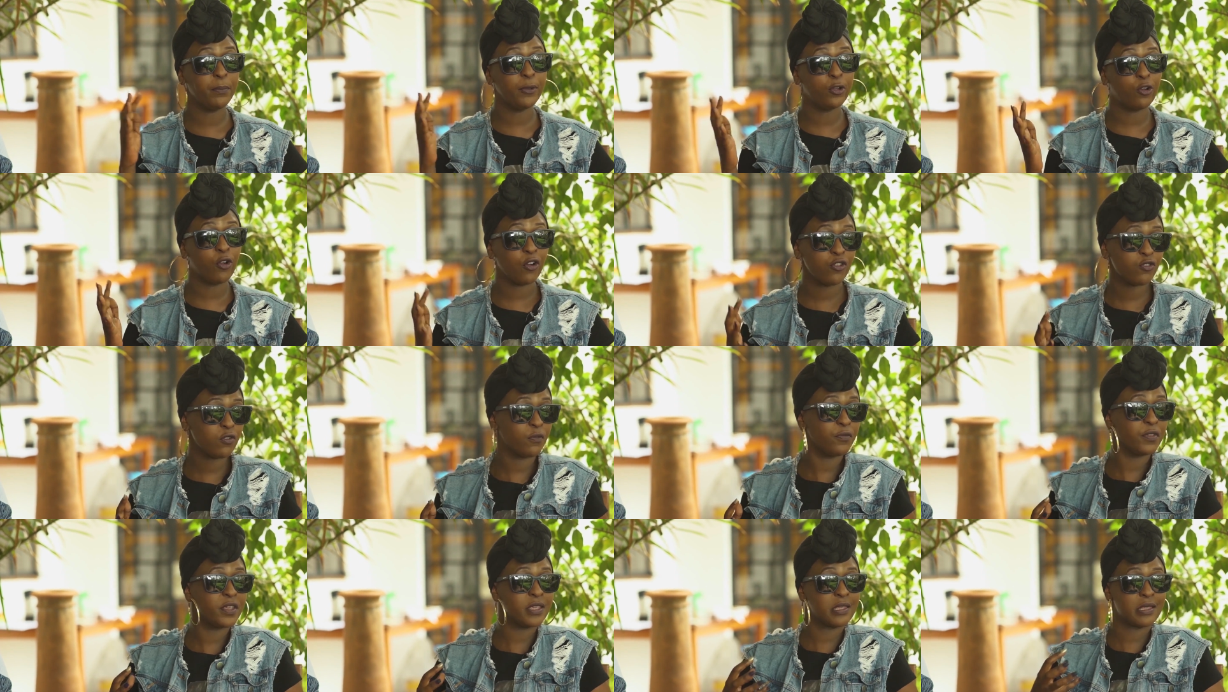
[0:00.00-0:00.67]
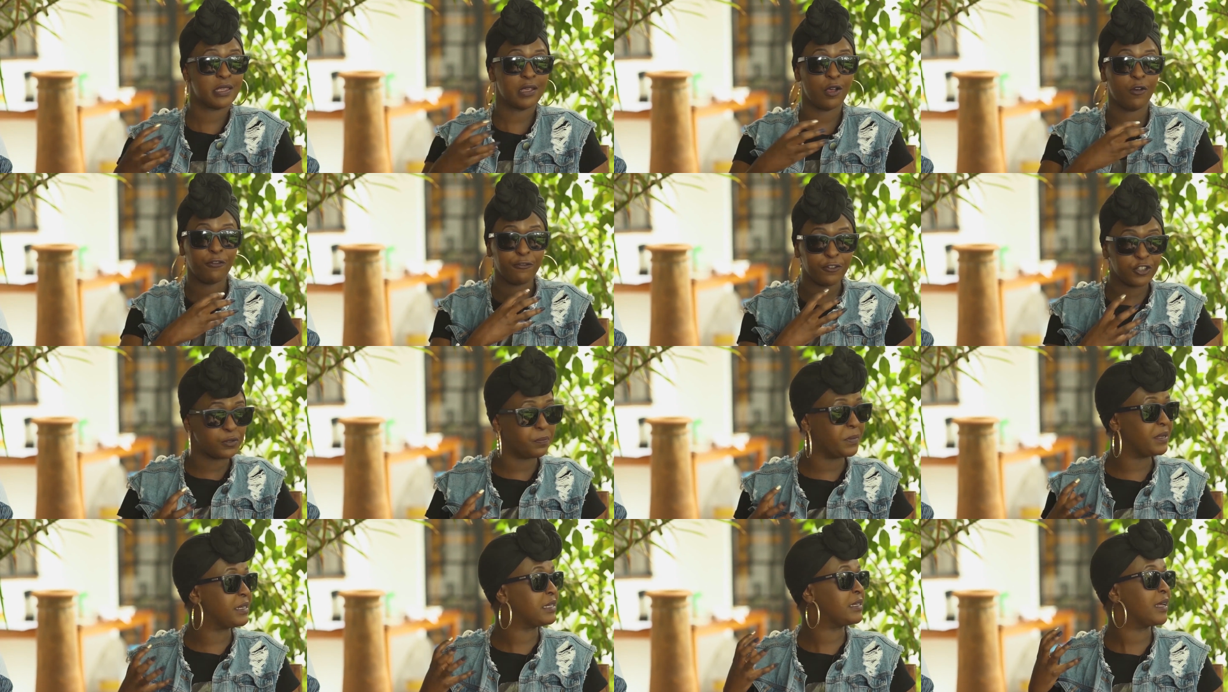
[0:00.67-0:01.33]
But because of this
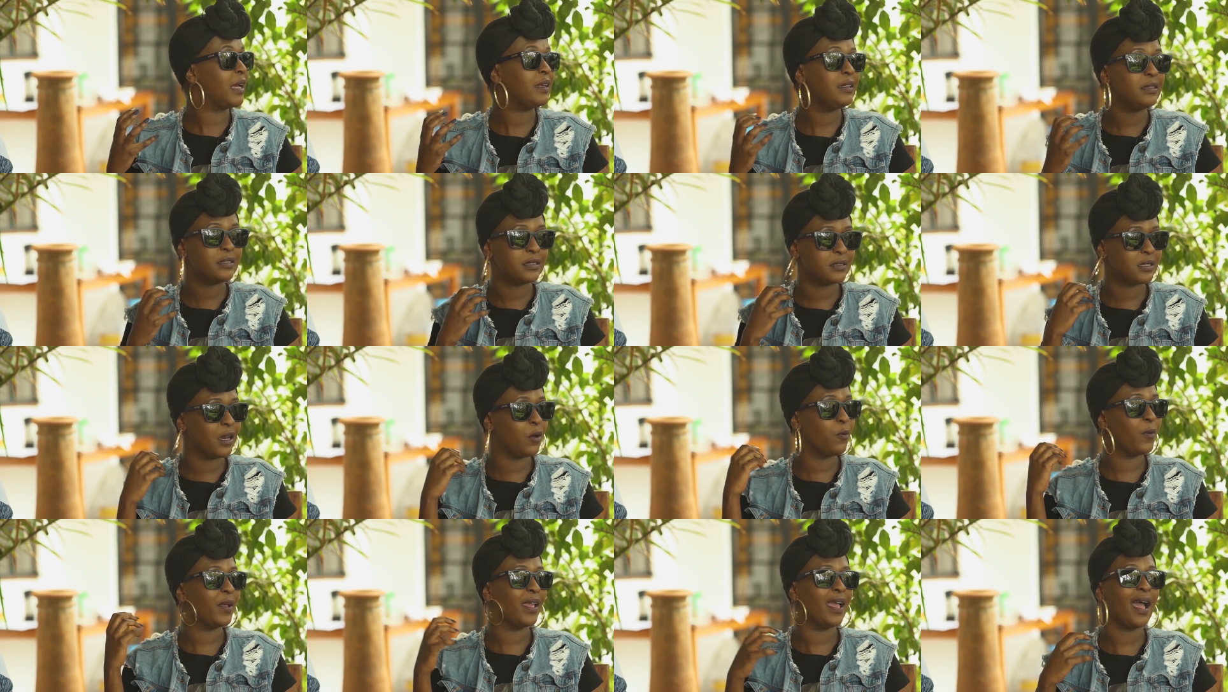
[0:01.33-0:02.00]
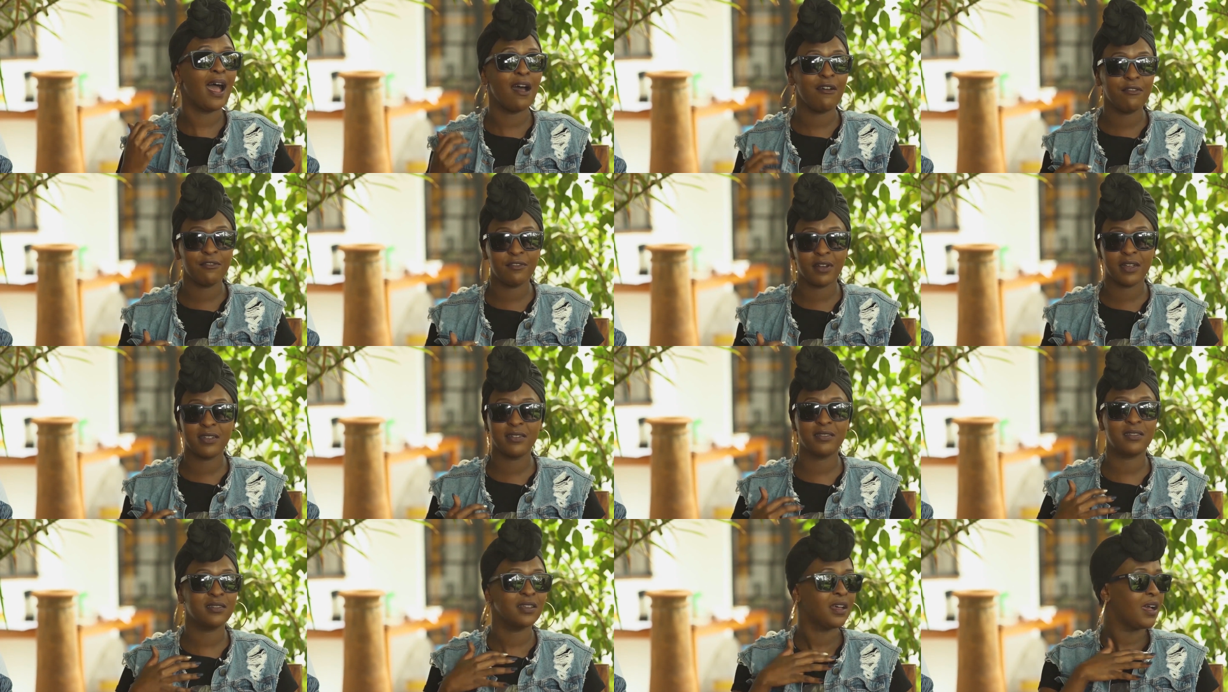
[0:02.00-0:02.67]
selfish mentality that we
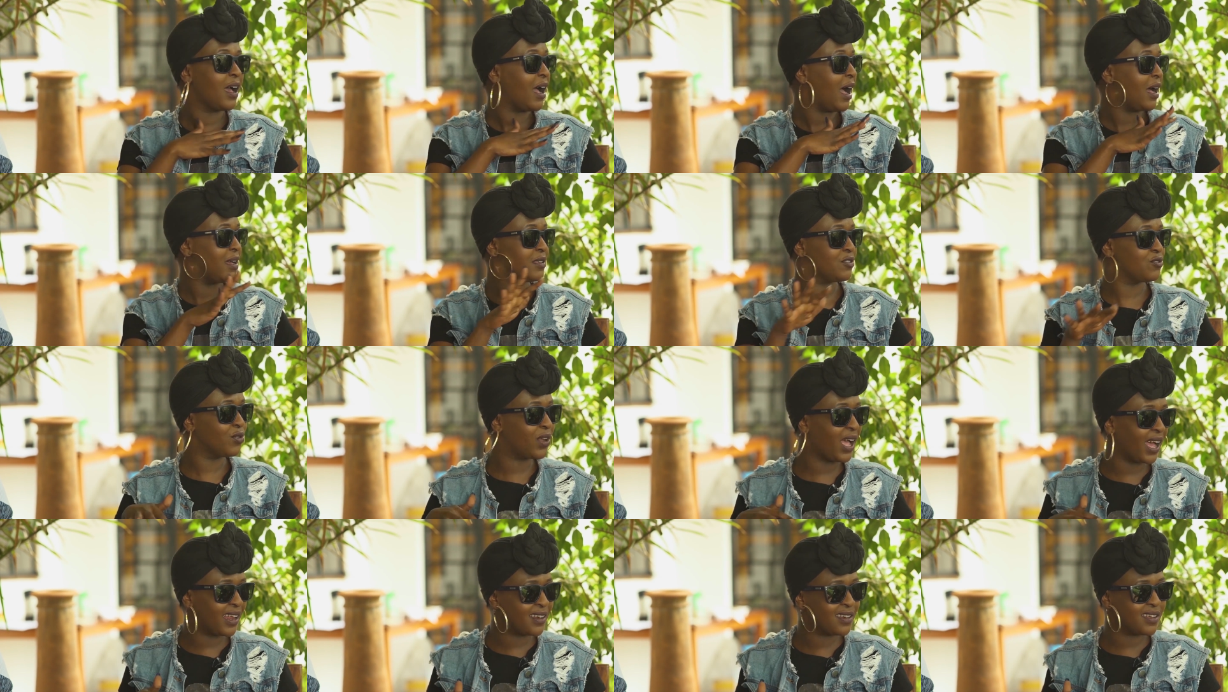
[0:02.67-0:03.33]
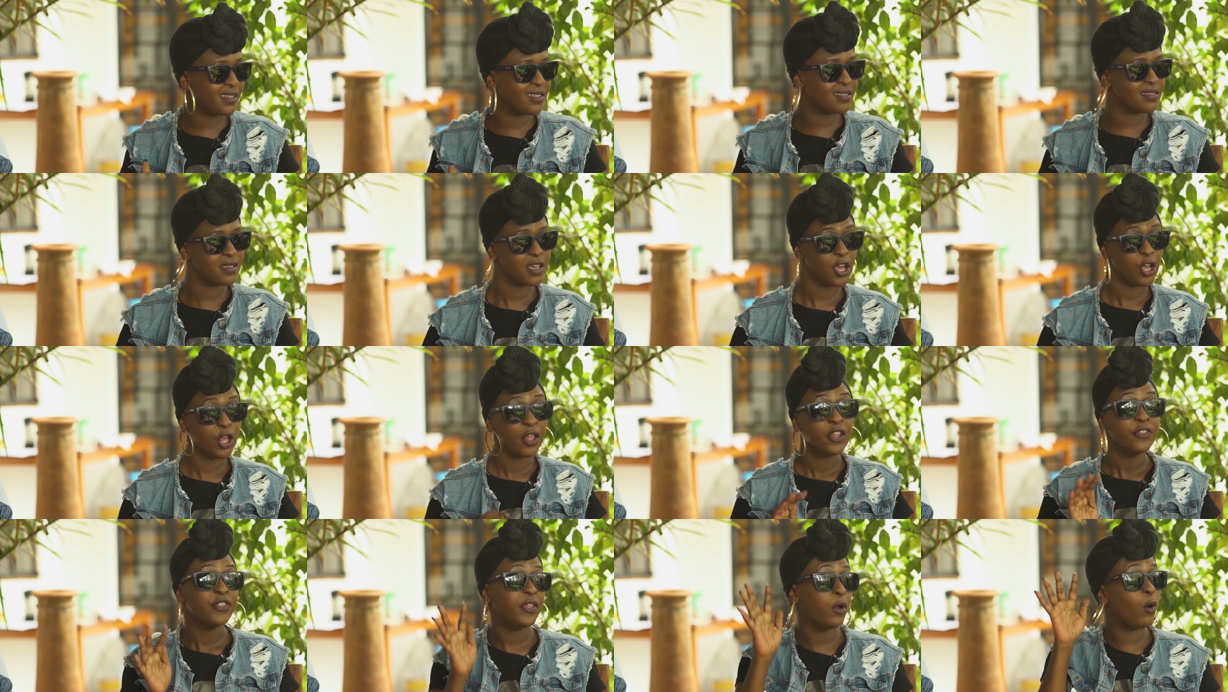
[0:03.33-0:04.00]
have as Ugandans,
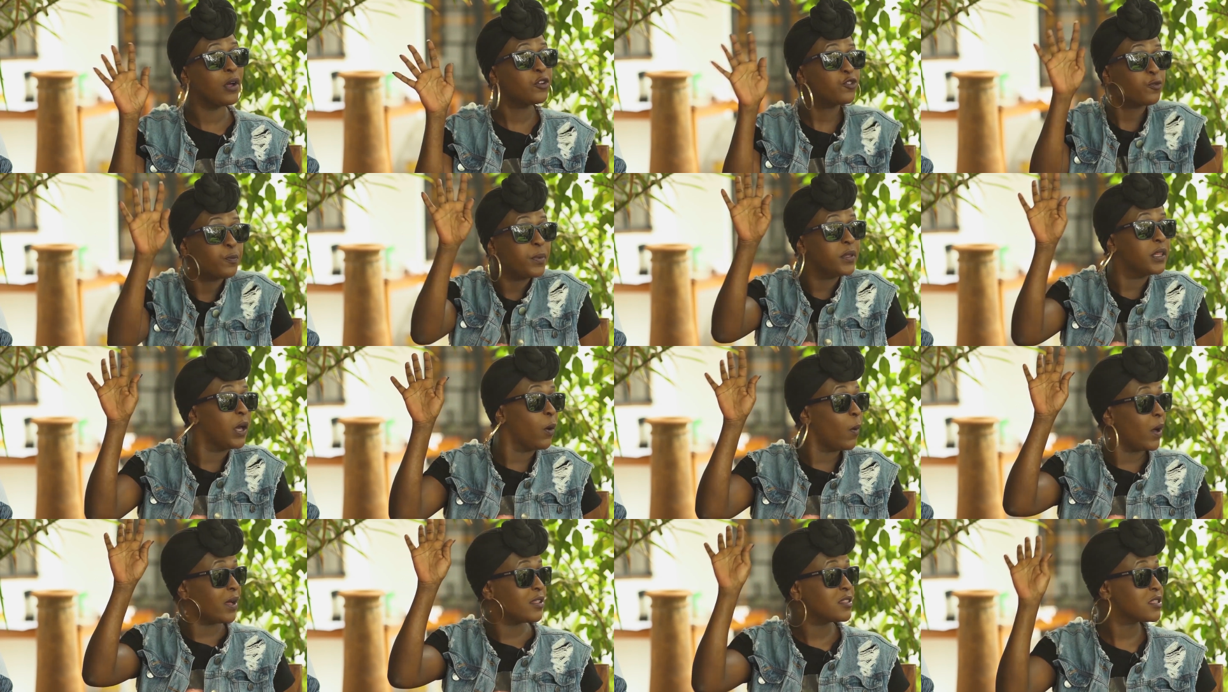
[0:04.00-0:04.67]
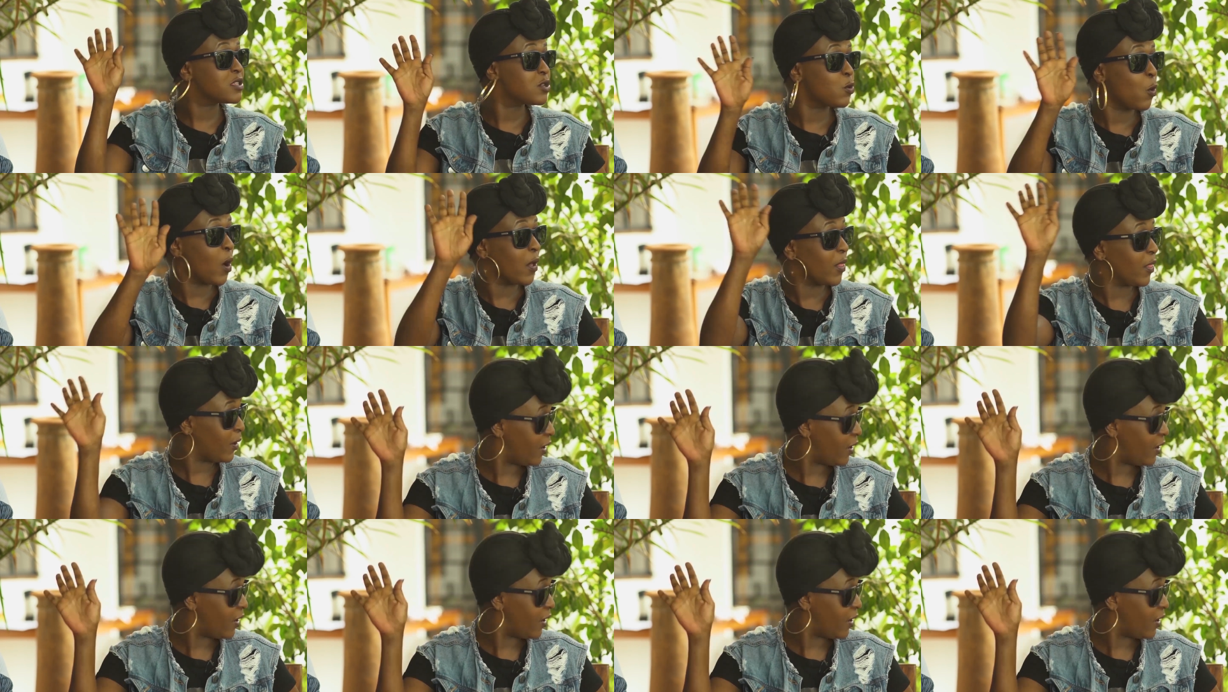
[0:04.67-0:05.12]
they want to be the ones who